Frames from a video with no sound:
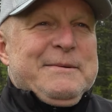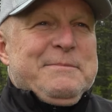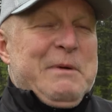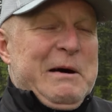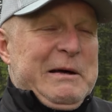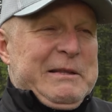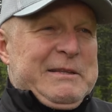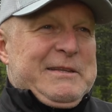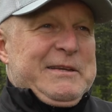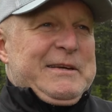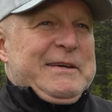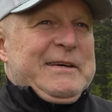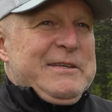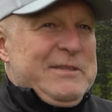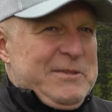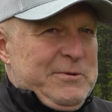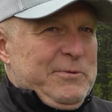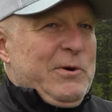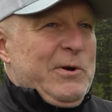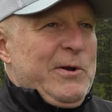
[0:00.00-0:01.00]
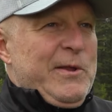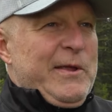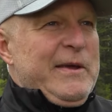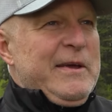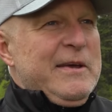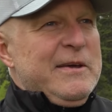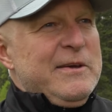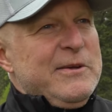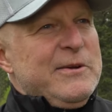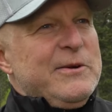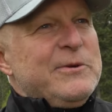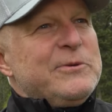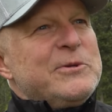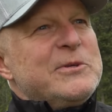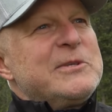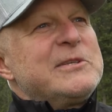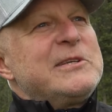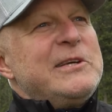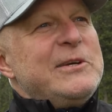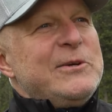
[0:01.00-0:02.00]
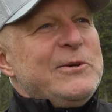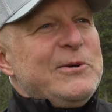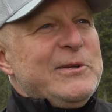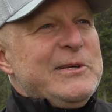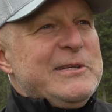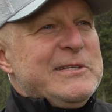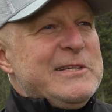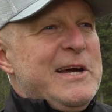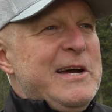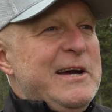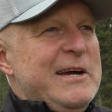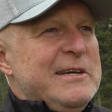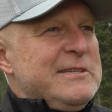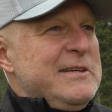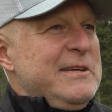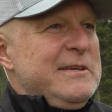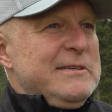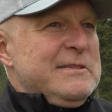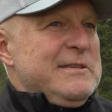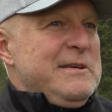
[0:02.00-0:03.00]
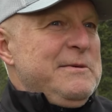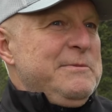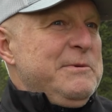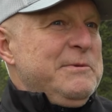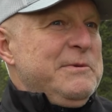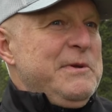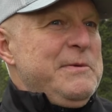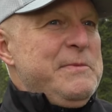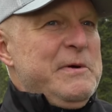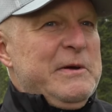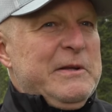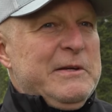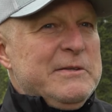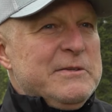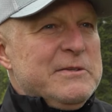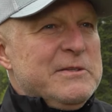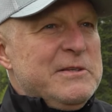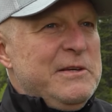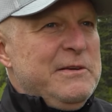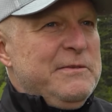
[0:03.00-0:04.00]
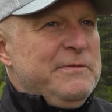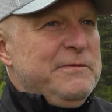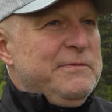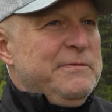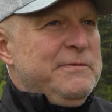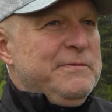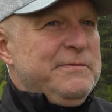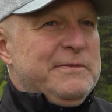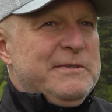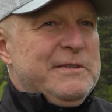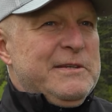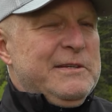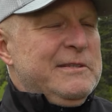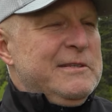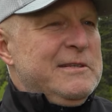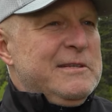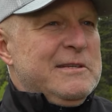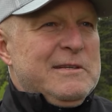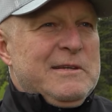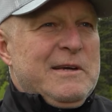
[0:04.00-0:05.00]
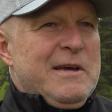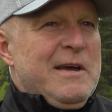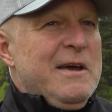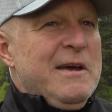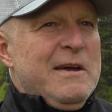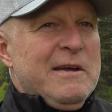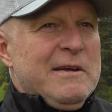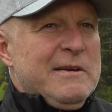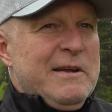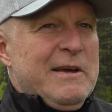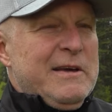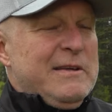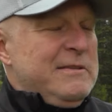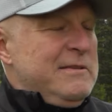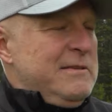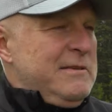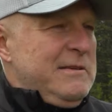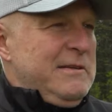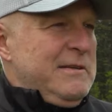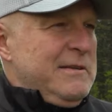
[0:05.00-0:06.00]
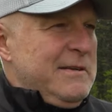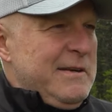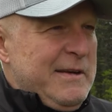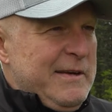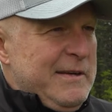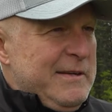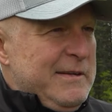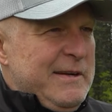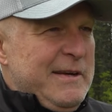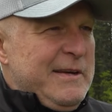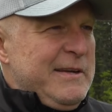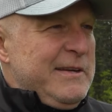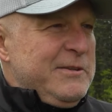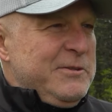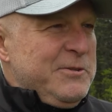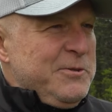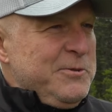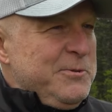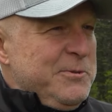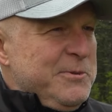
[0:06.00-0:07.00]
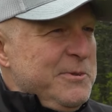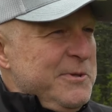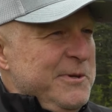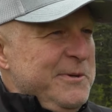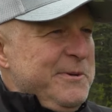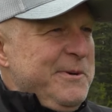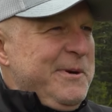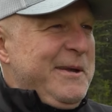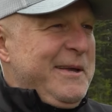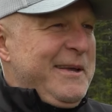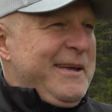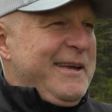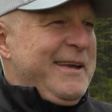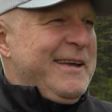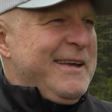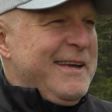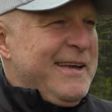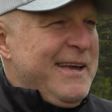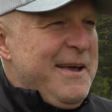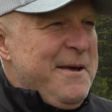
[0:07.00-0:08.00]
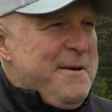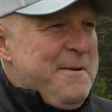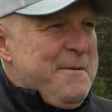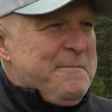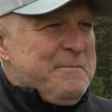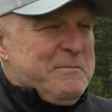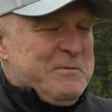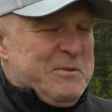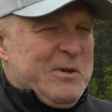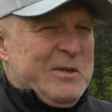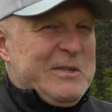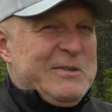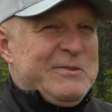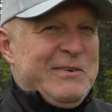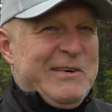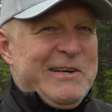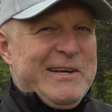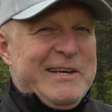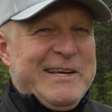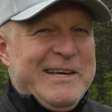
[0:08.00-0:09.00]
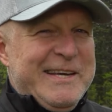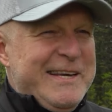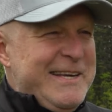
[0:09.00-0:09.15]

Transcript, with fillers: but uh, it's worth it, you know, to see all these guys. some of them I did not see since 19 like 92. So oh, it's awesome. So it's funny.